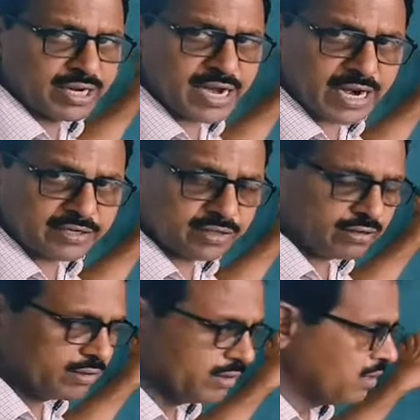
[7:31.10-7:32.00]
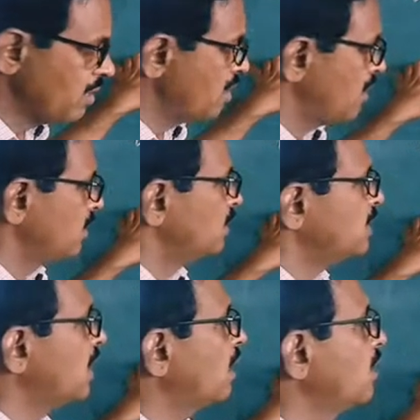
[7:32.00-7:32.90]
reaction.
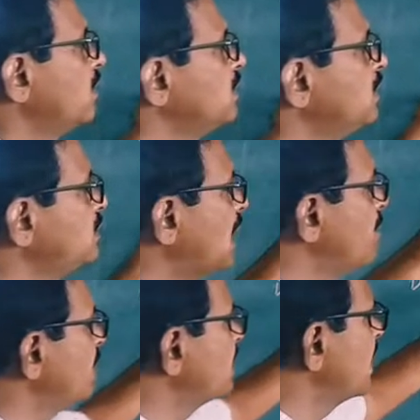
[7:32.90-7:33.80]
Here in this Sandmeier's